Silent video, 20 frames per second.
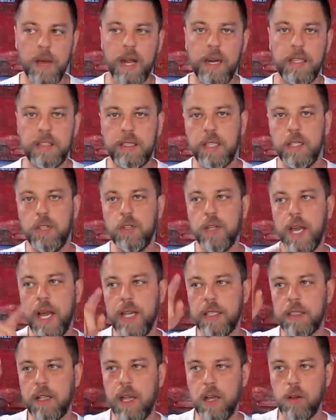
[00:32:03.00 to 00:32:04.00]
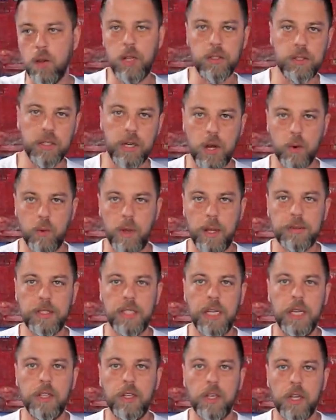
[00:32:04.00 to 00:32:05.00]
about it is then you guys log on to their
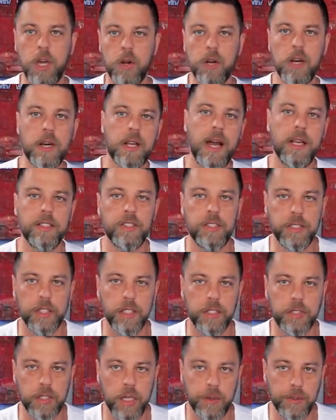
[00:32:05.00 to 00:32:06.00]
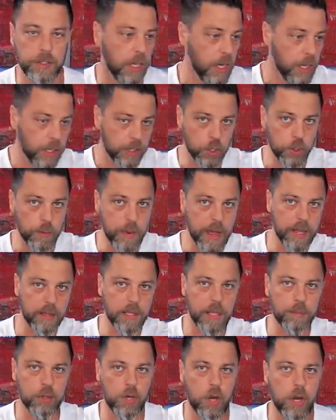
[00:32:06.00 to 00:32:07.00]
website and you go to the concierge service, you may
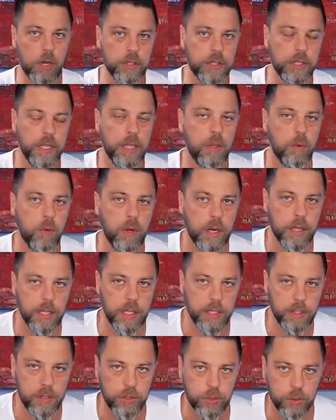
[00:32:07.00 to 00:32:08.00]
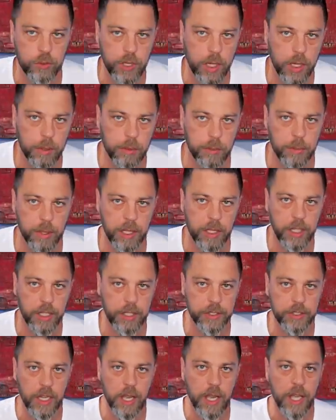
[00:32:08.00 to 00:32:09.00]
end up talking to either one of these two gentlemen,
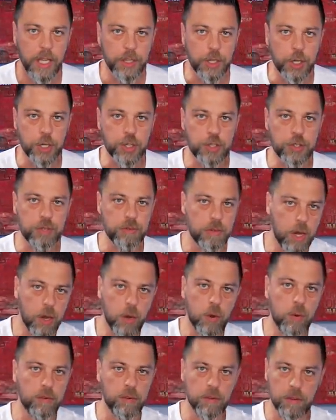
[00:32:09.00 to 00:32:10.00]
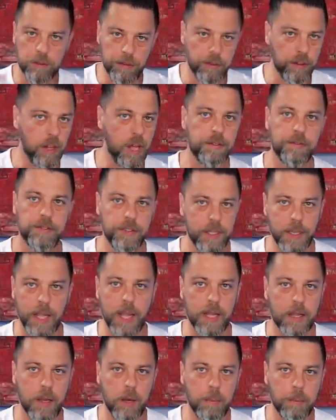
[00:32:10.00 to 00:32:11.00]
because there's no fluff in
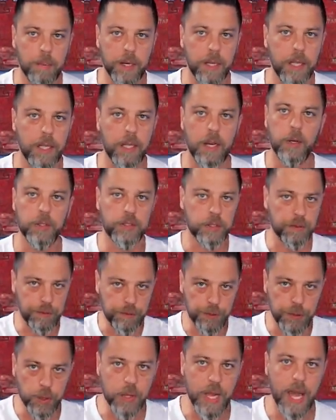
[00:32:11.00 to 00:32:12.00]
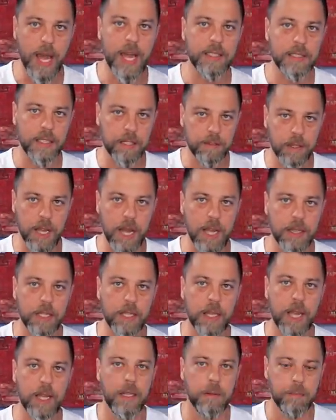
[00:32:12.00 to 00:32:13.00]
that company. You know, it's a few guys that have gotten
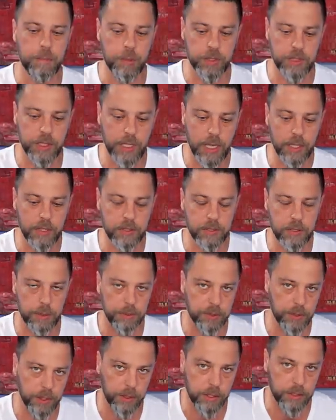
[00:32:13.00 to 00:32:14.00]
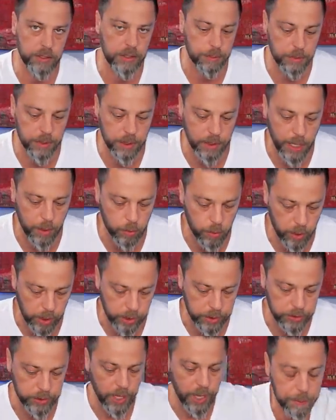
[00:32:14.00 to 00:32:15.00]
together, put together something, something that
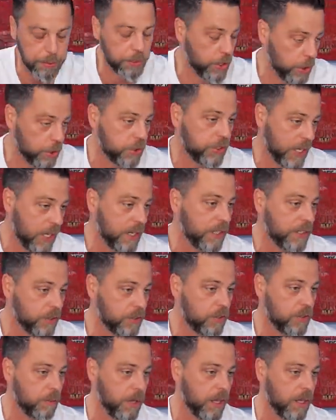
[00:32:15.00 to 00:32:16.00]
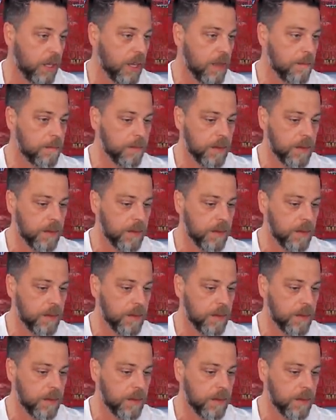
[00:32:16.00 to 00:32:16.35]
works. I appreciate you sending these to me.